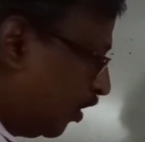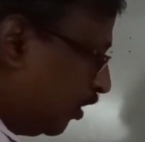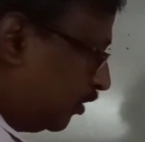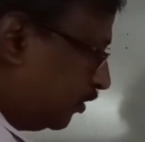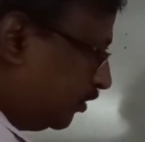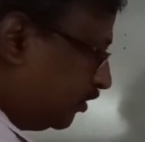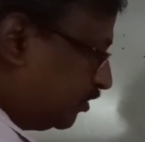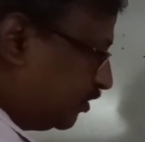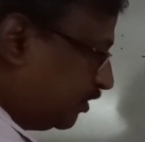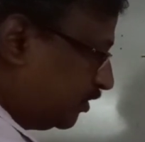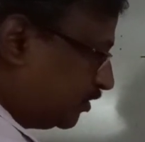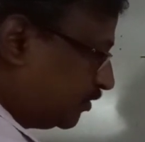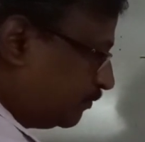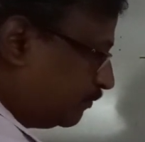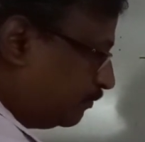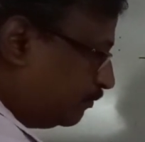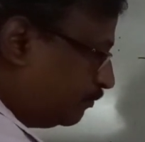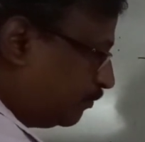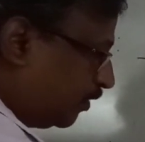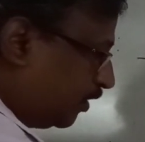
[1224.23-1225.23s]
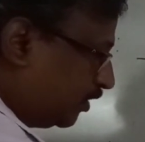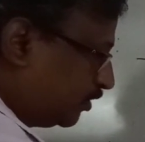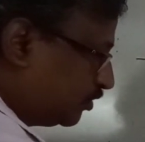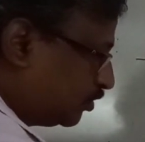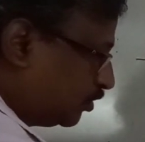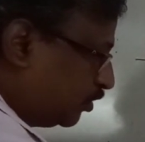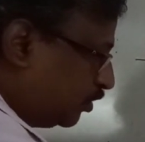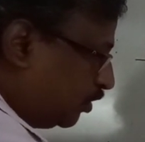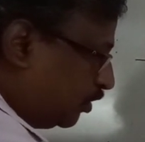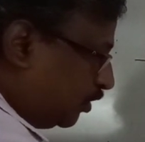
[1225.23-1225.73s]
This is
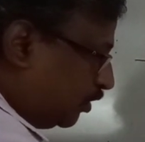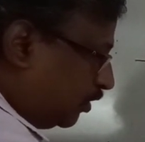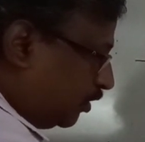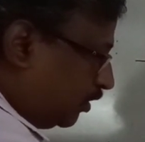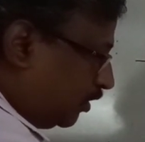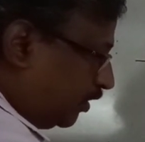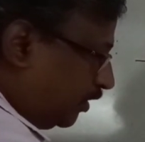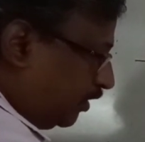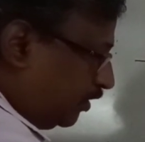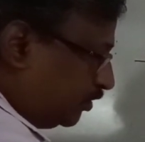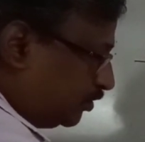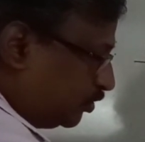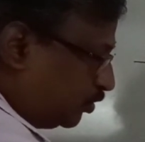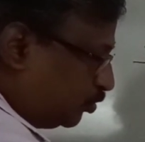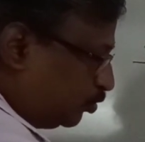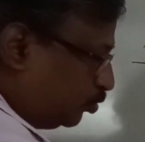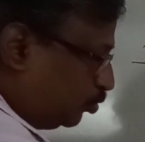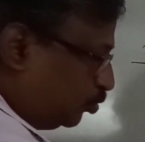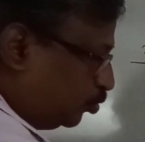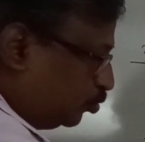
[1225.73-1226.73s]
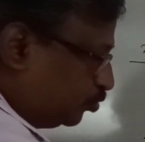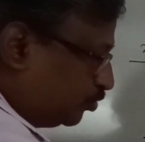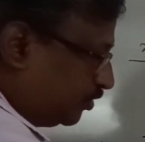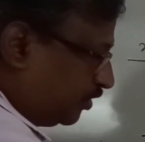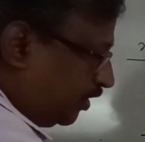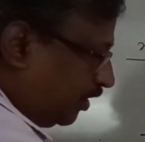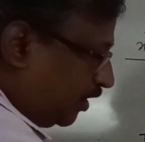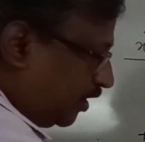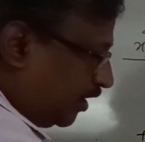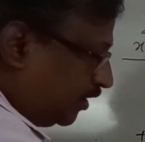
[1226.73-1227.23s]
plus, it is
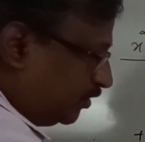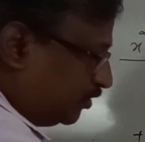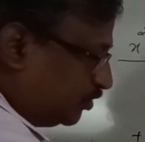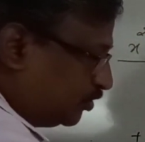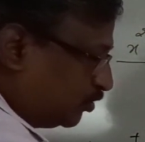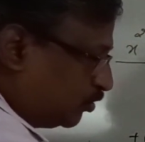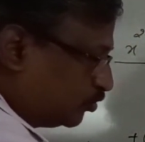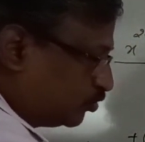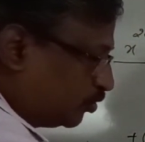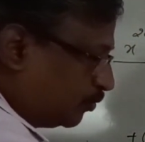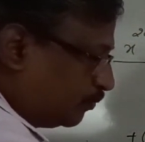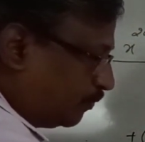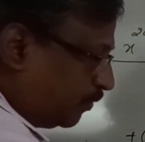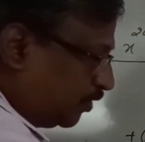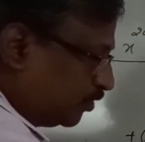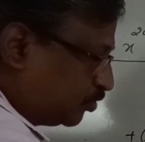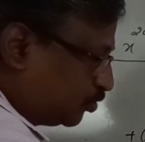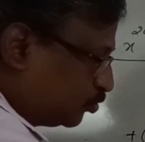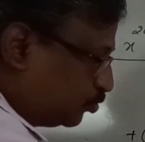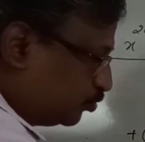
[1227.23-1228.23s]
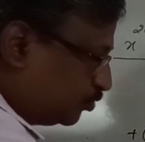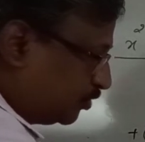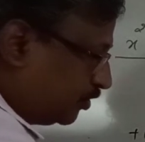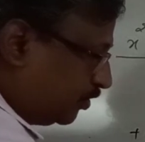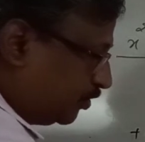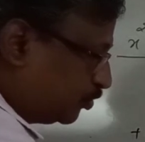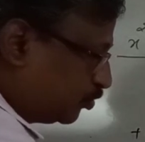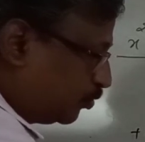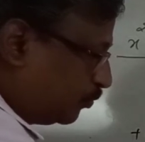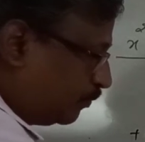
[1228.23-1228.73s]
2c and this is also plus 2c.
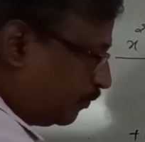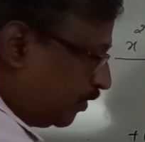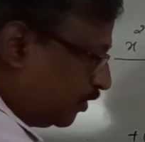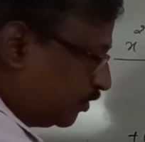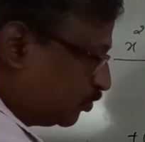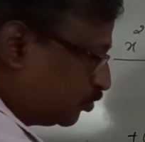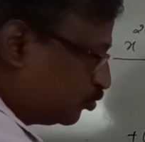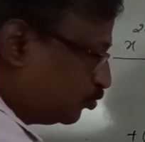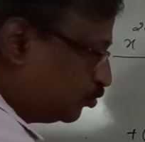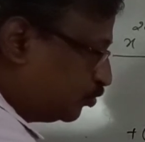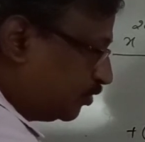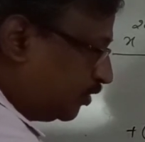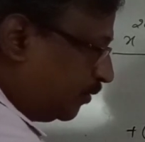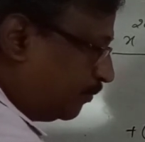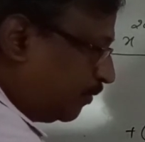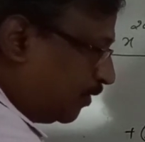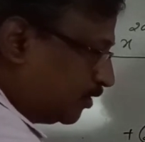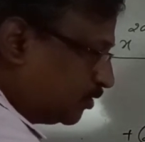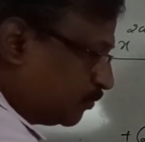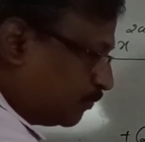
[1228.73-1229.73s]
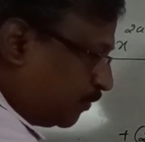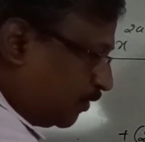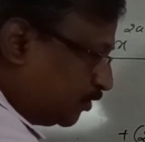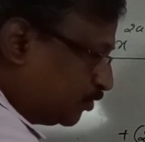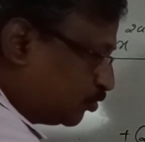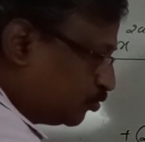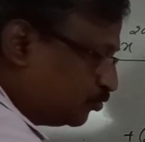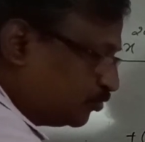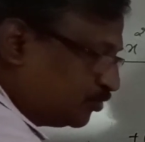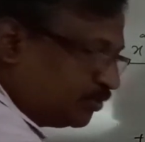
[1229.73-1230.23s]
So plus 2c plus
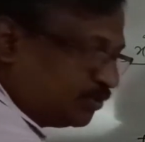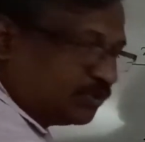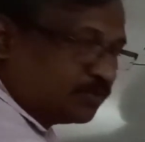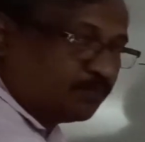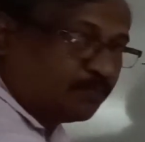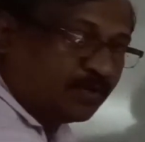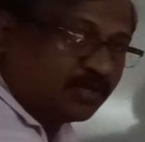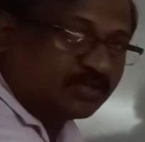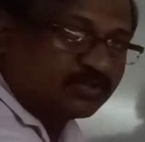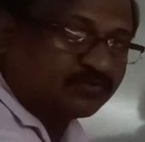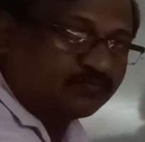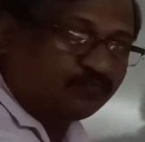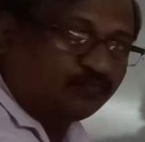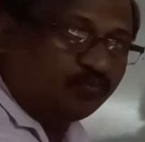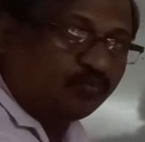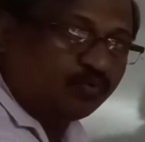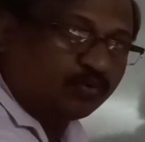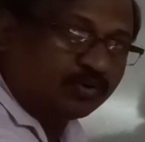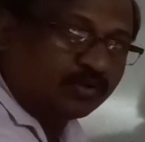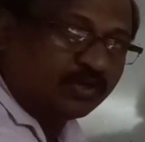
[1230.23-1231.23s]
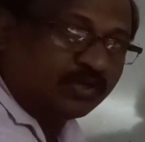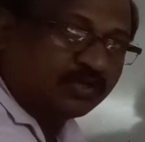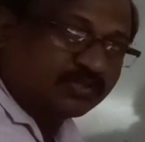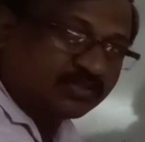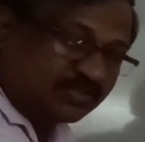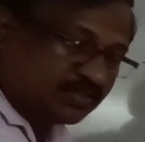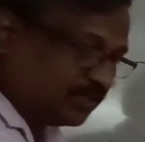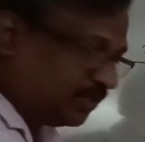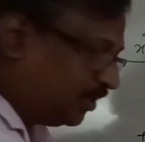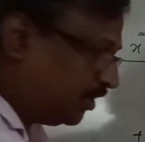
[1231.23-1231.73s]
2c is plus
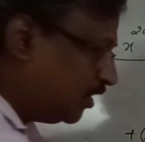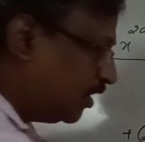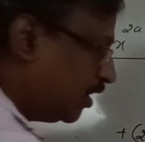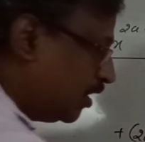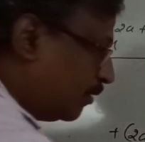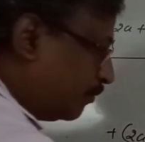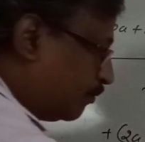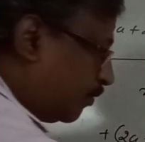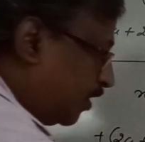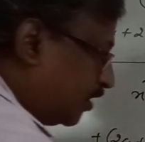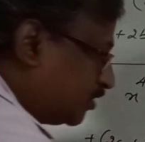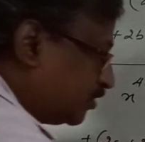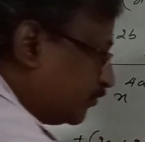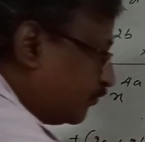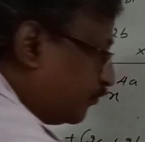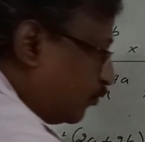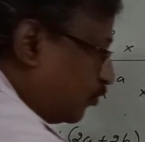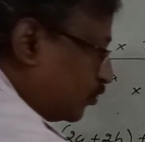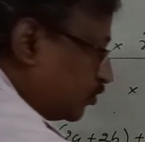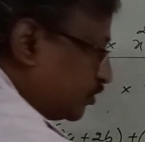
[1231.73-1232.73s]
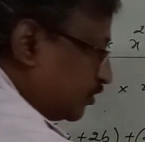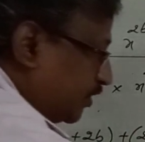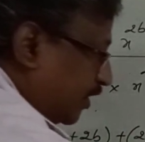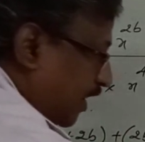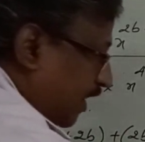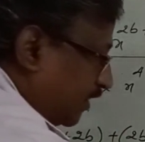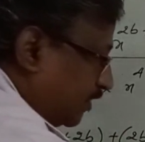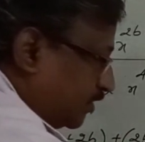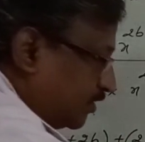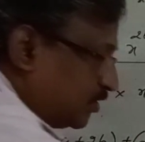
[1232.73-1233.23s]
4c plus 4c
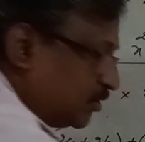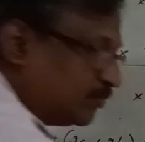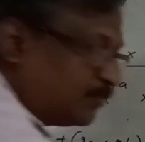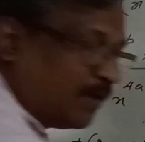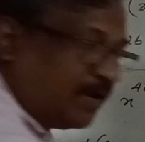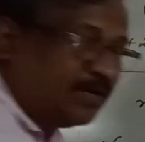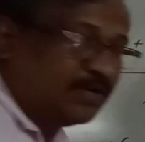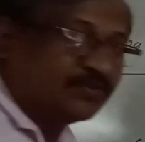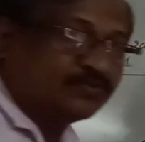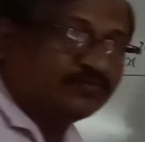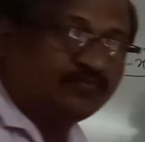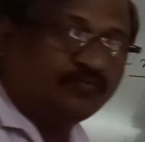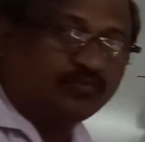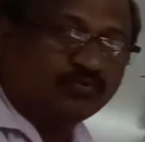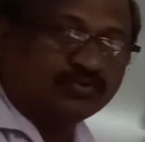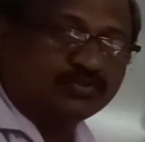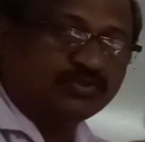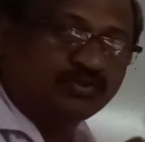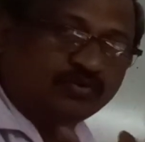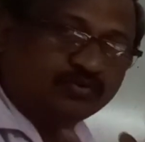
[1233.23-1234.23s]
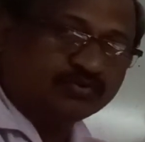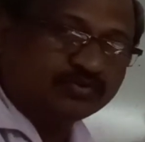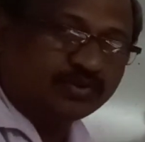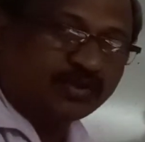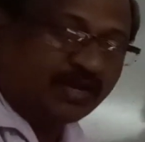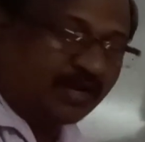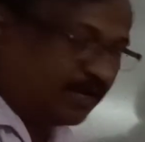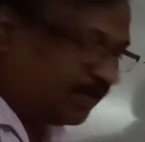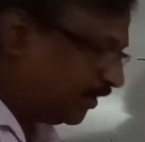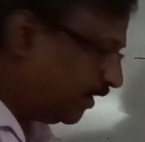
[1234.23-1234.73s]
and this is minus 4c also
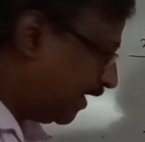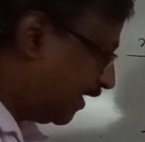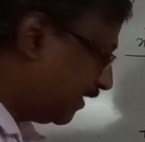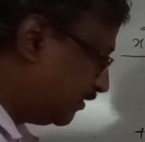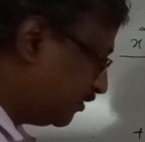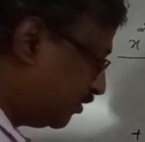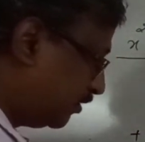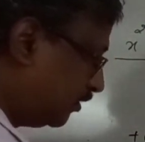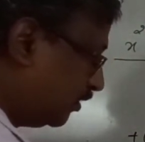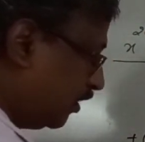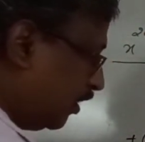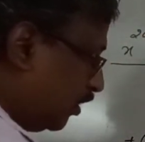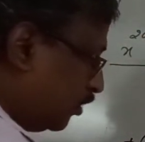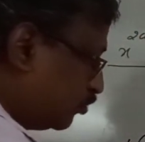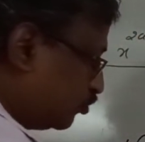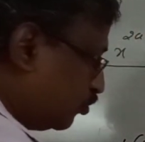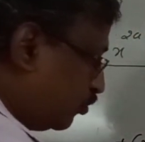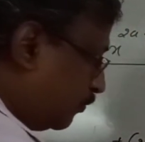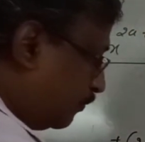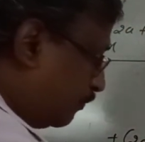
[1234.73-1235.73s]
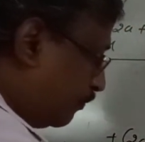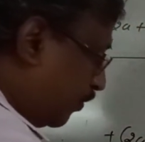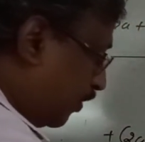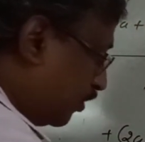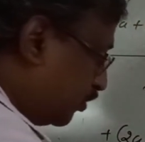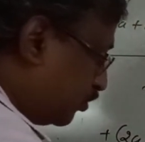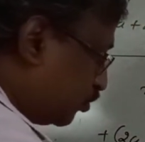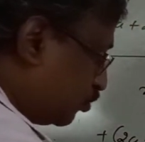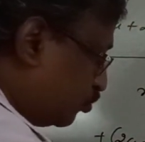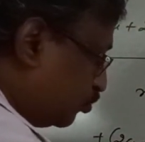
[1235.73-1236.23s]
get cancelled. So
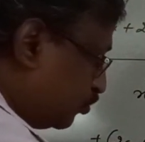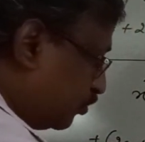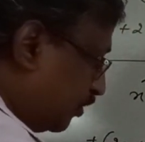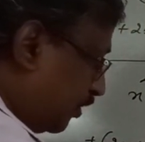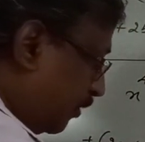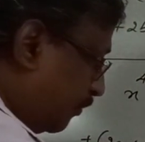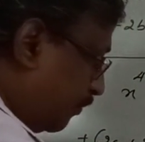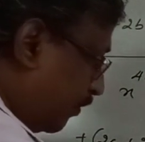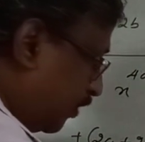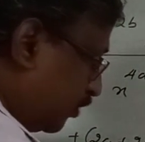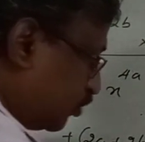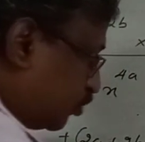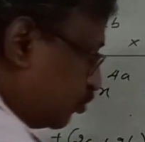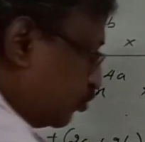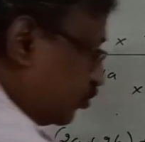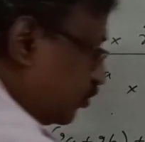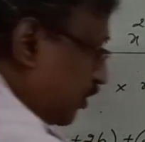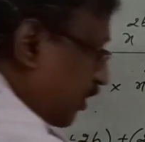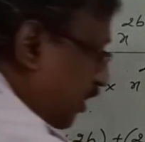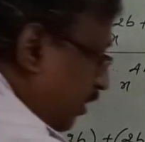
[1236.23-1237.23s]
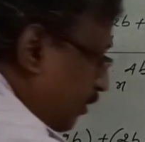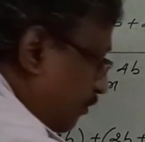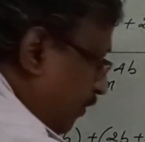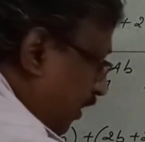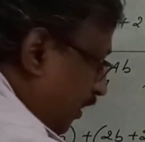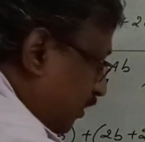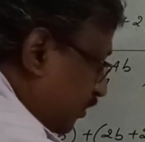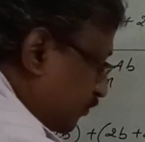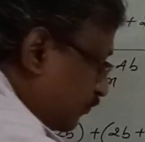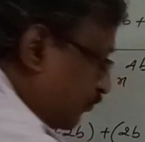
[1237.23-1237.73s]
plus 2c and
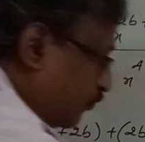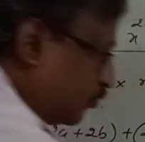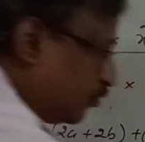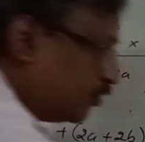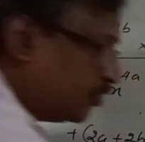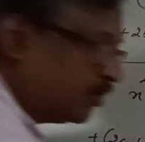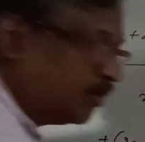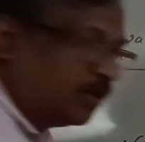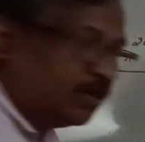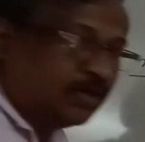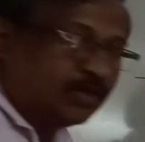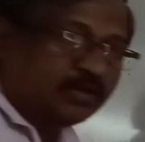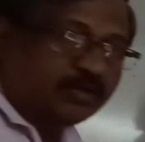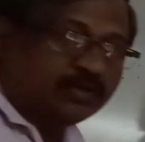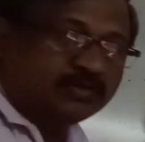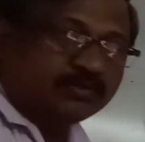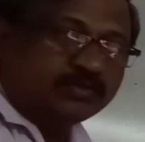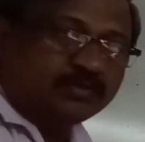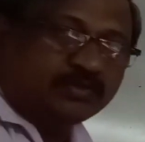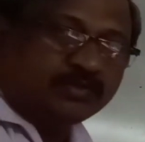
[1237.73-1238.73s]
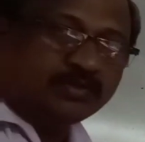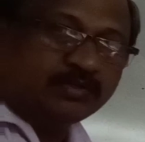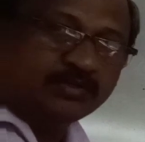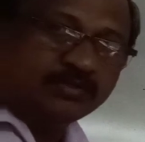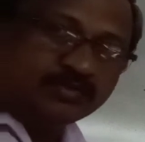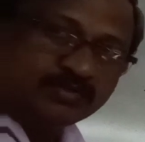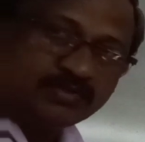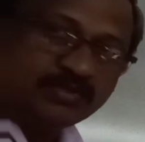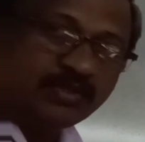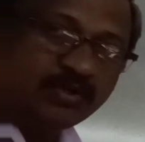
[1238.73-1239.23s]
minus
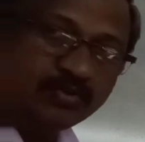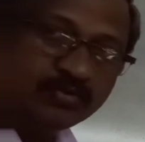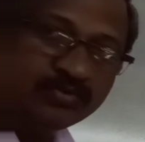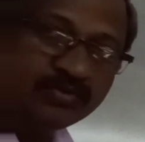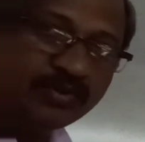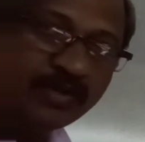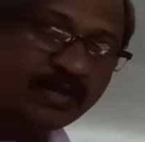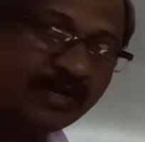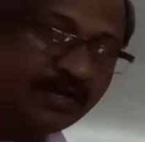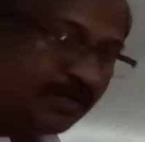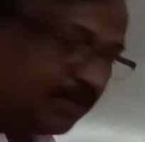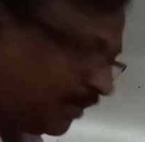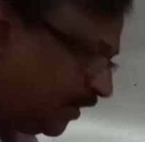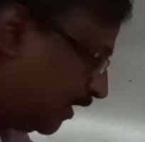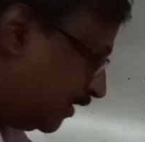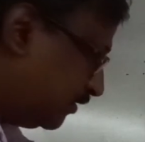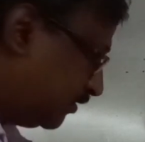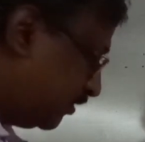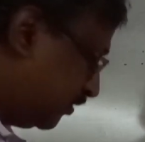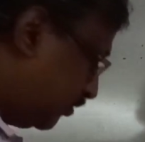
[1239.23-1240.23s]
4c also get cancelled.